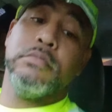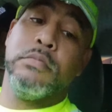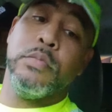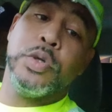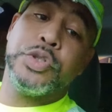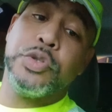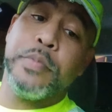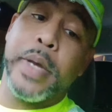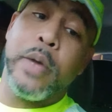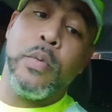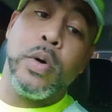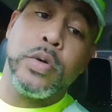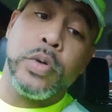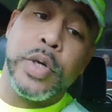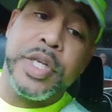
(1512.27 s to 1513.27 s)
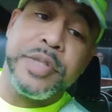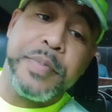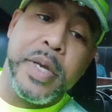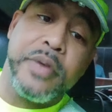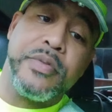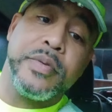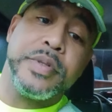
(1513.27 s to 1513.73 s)
what you may want or
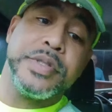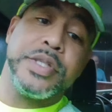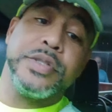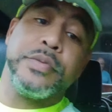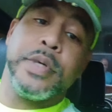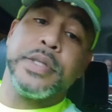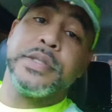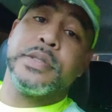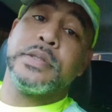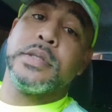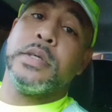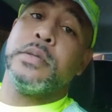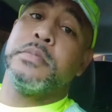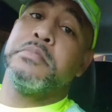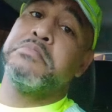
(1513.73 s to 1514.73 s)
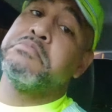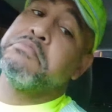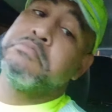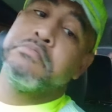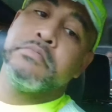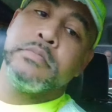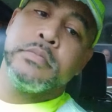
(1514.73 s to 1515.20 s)
expect from the situation. So,
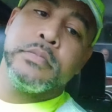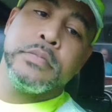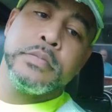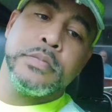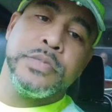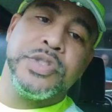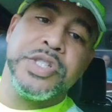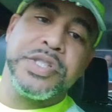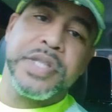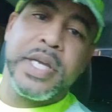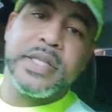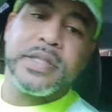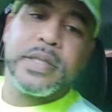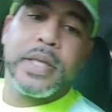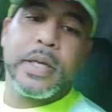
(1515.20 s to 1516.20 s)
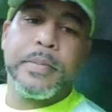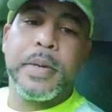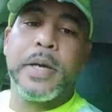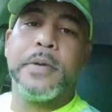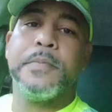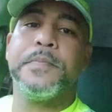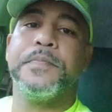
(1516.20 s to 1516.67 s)
just things to think
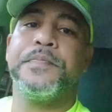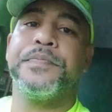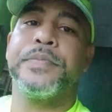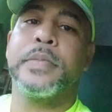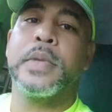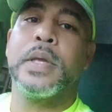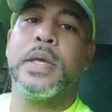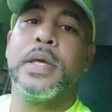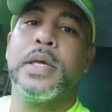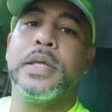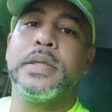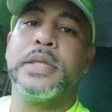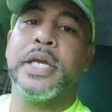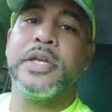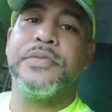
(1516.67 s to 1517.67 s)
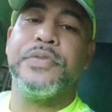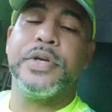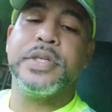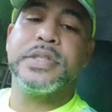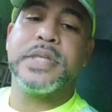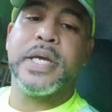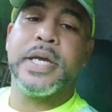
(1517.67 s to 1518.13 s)
about. Thank you for
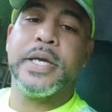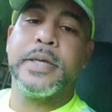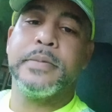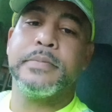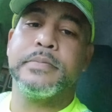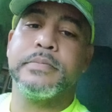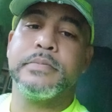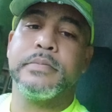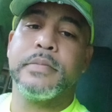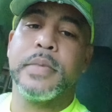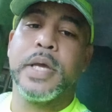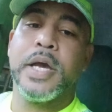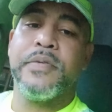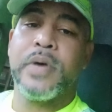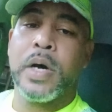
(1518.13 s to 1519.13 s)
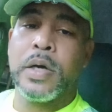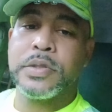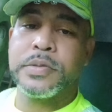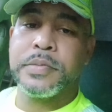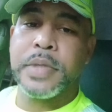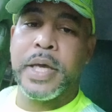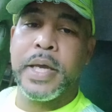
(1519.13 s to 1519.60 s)
your time. Have an
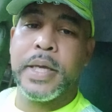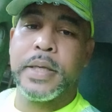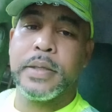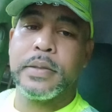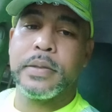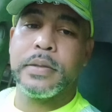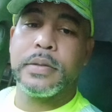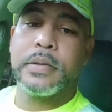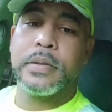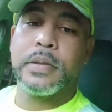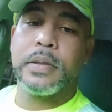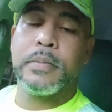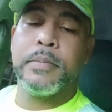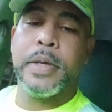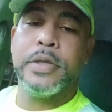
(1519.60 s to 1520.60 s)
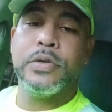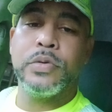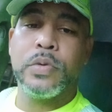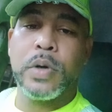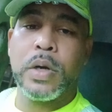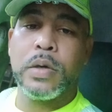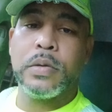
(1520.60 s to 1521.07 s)
awesome day. May you
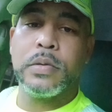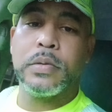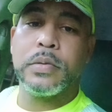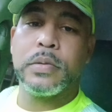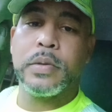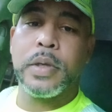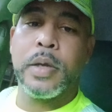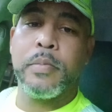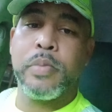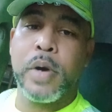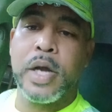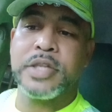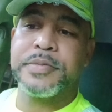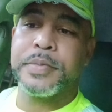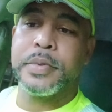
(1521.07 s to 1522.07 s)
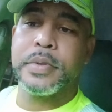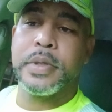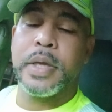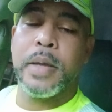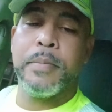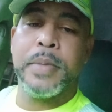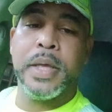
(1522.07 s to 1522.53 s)
grow and prosper
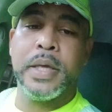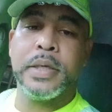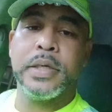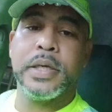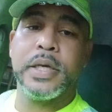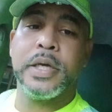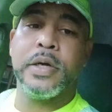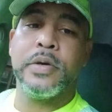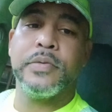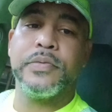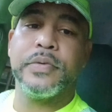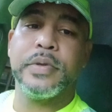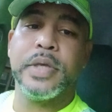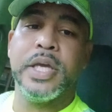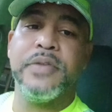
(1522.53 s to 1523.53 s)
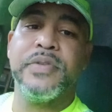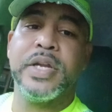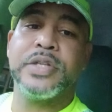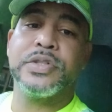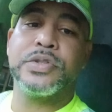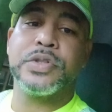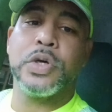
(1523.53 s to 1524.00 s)
and be in good health, even
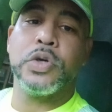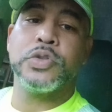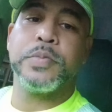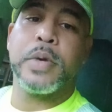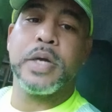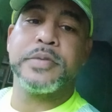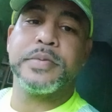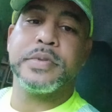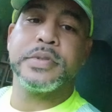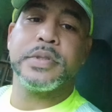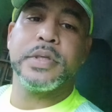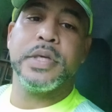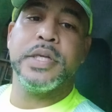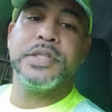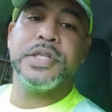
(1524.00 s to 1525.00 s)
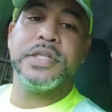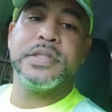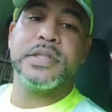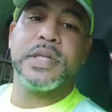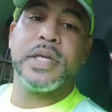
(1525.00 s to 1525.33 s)
as your soul prospers. In Jesus'